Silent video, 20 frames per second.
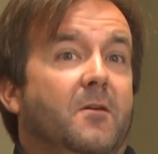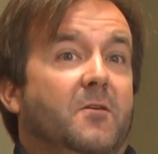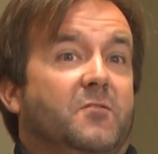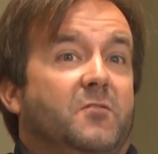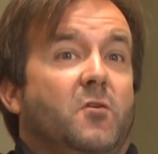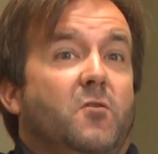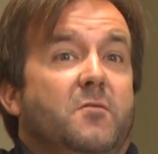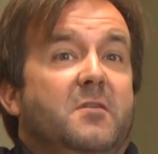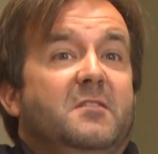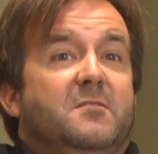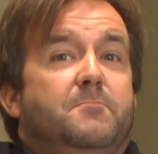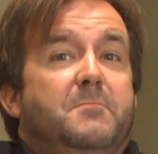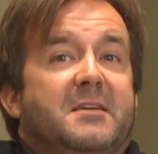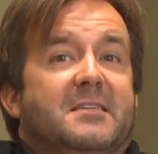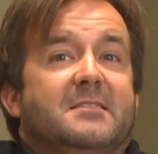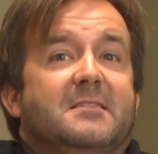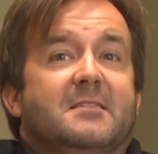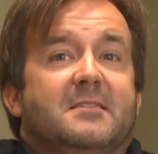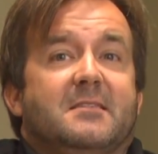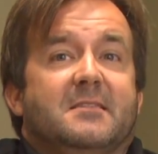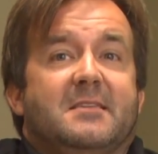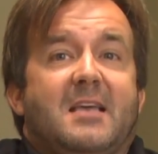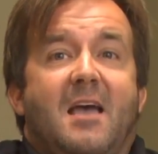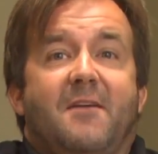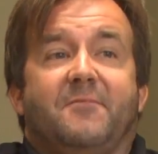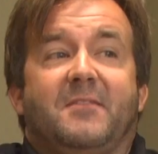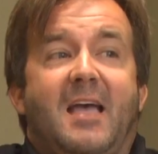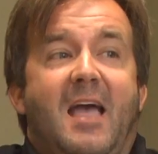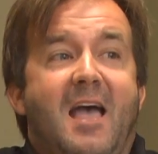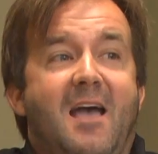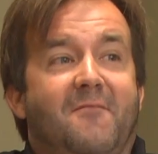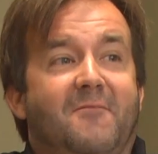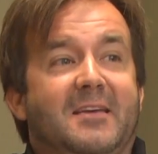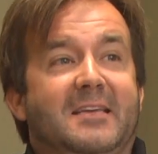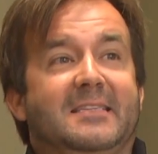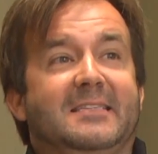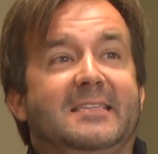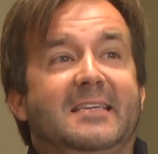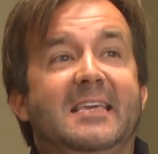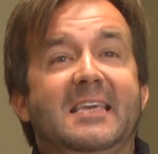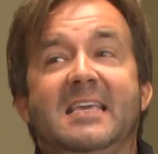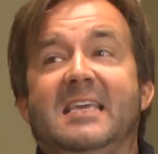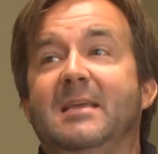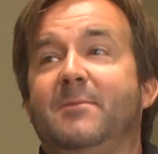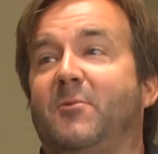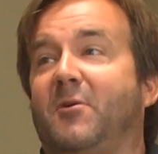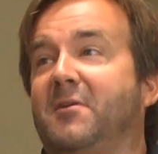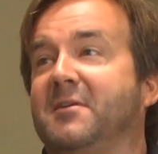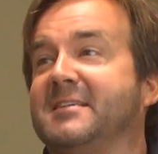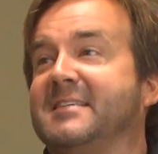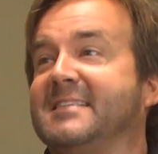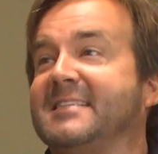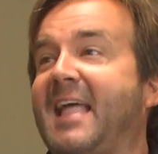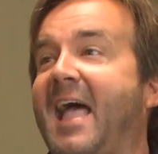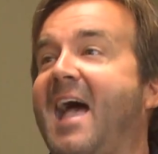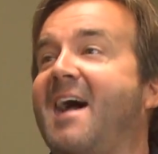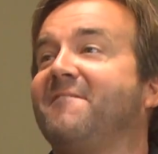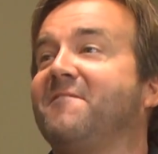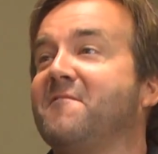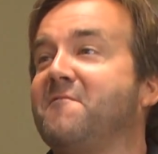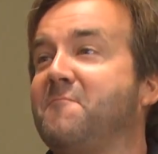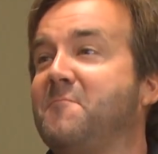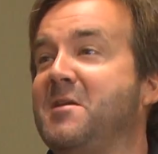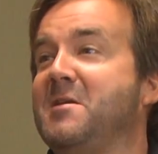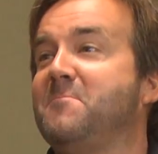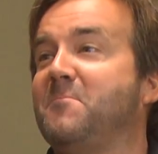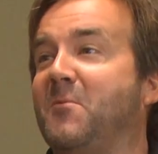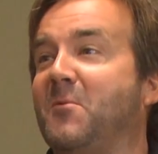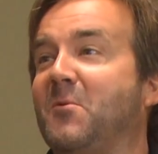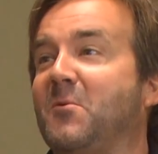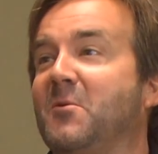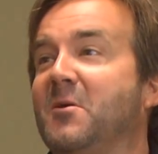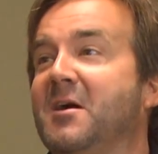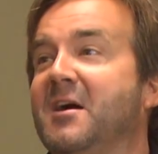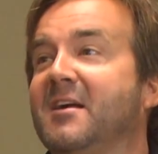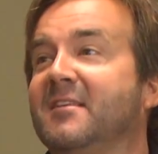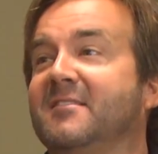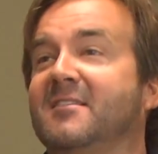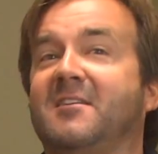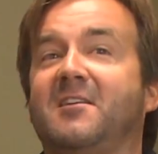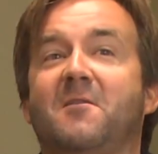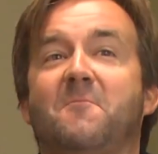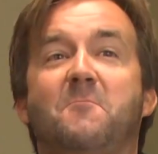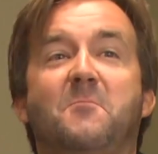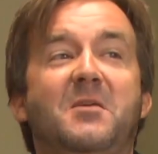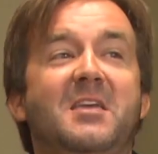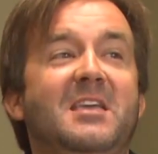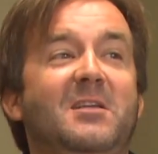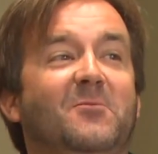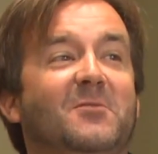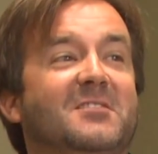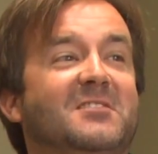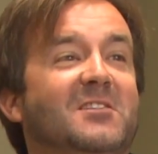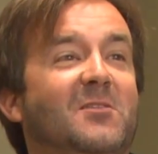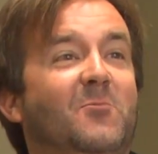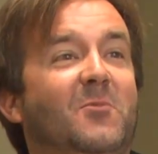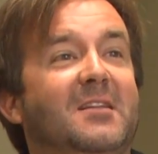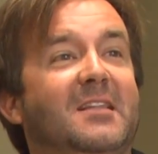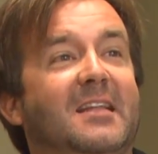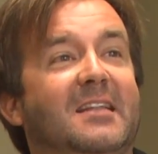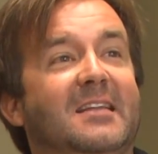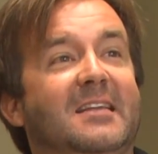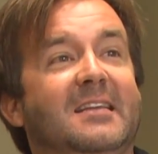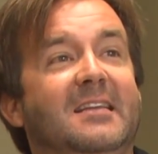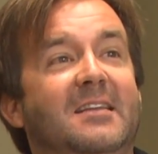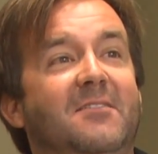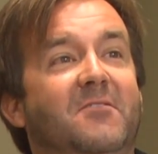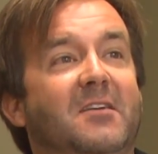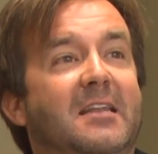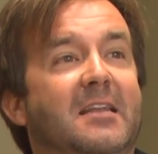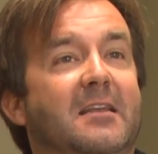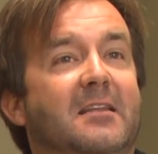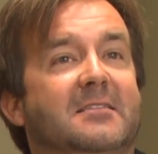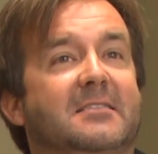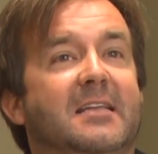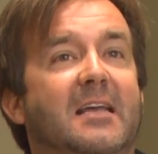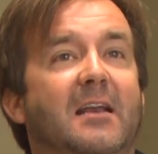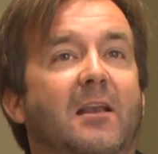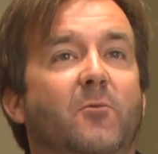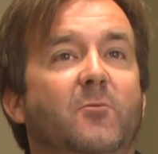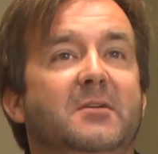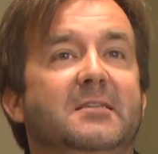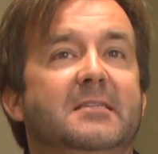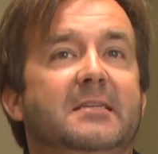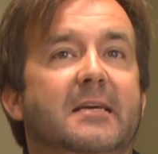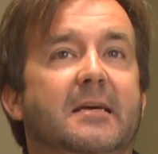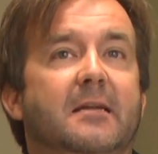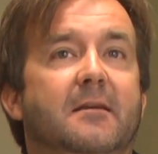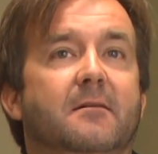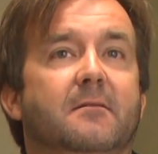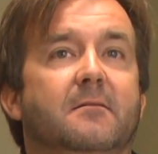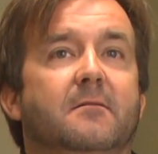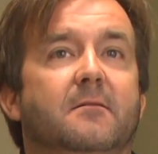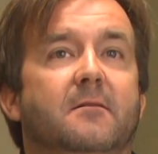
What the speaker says: So these businesses have to have a team or a staff of people to compete with someone that isn't even in the state of Louisiana.